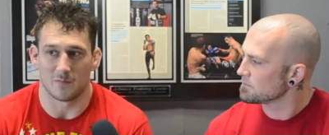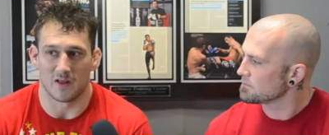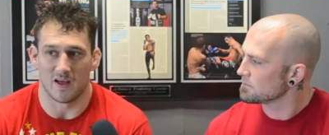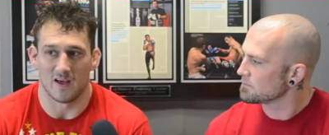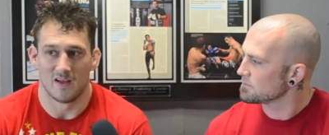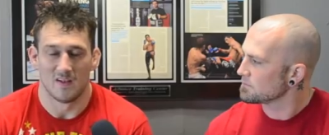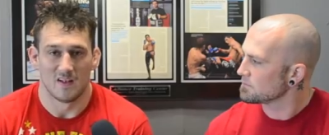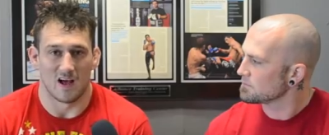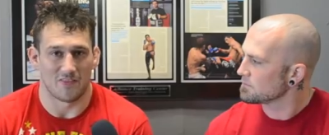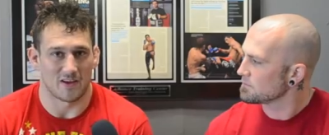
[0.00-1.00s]
Speaker 1: but uh,
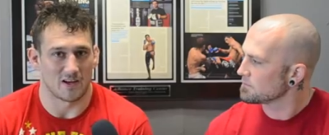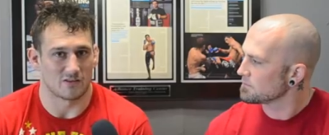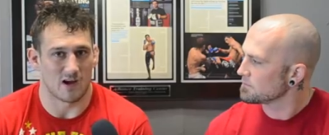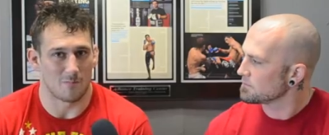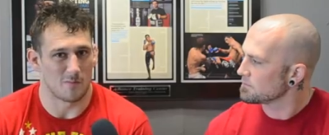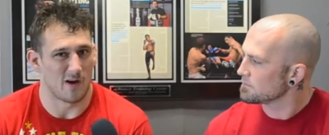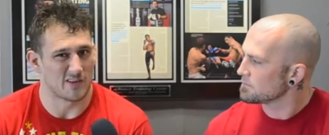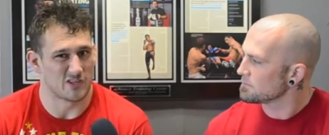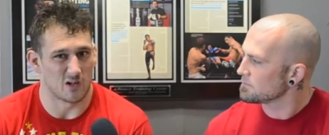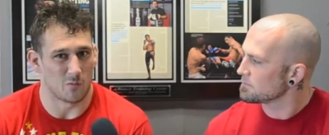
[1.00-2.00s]
I think in a grappling
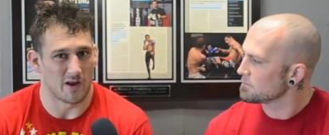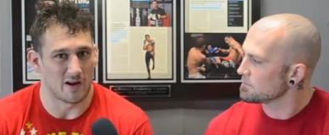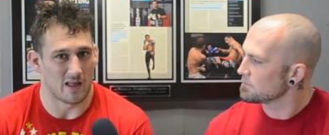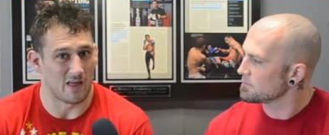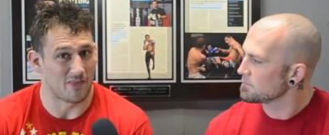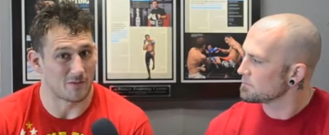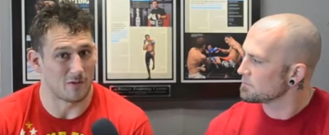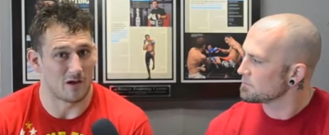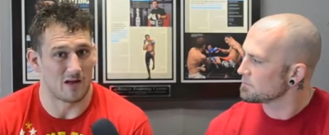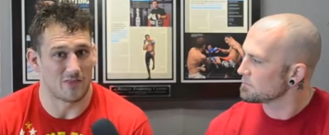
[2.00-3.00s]
match I'll win, and I think
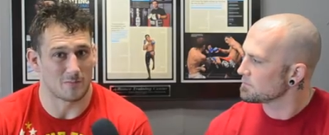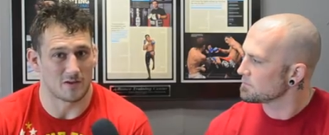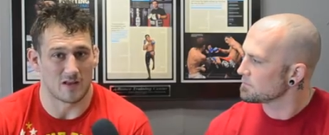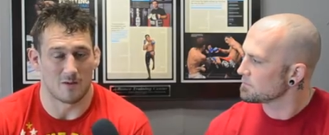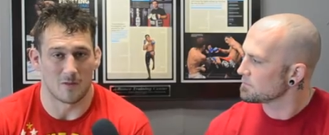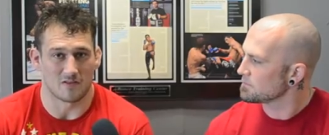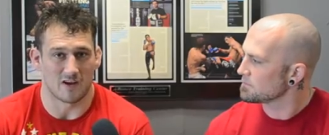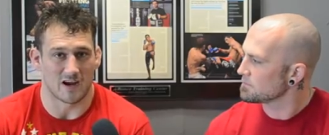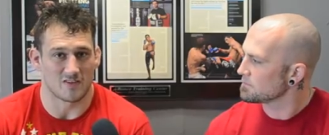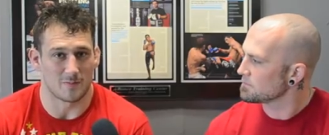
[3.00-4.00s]
my, I think my, my
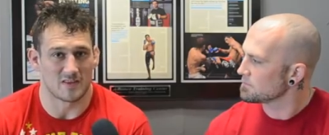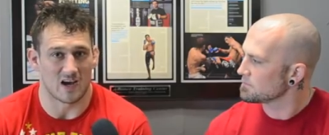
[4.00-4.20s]
striking's a bit